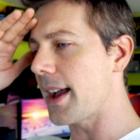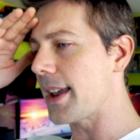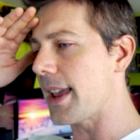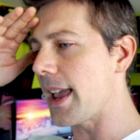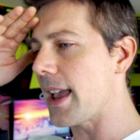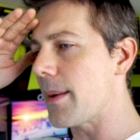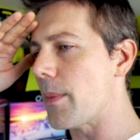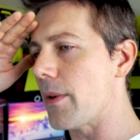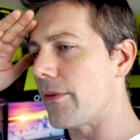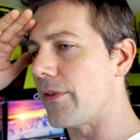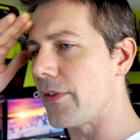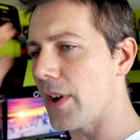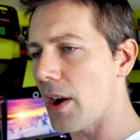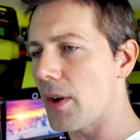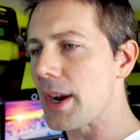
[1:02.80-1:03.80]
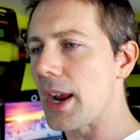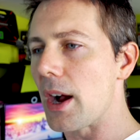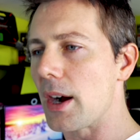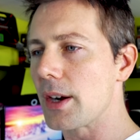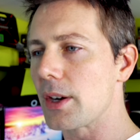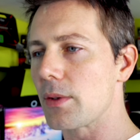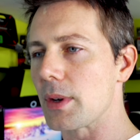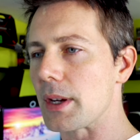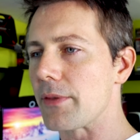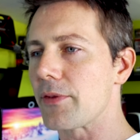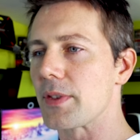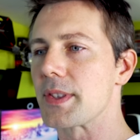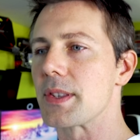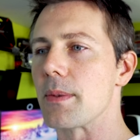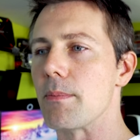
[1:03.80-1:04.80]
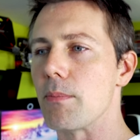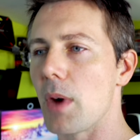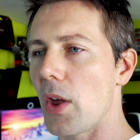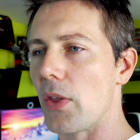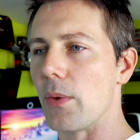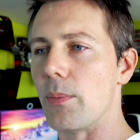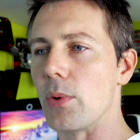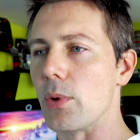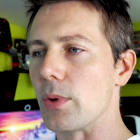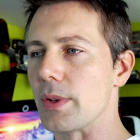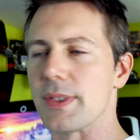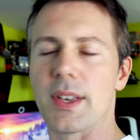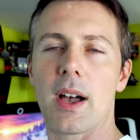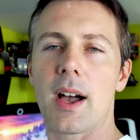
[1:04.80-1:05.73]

I am very hungry for some motherboards,